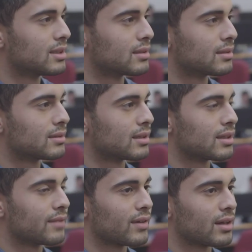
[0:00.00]

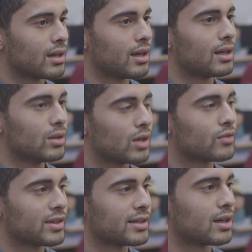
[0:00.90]
Yeah. A lot
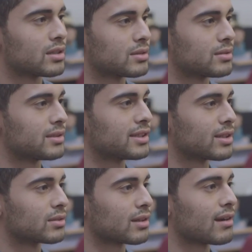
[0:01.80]
of credit card
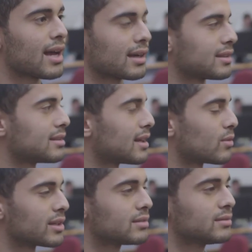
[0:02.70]
details are hacked in that way.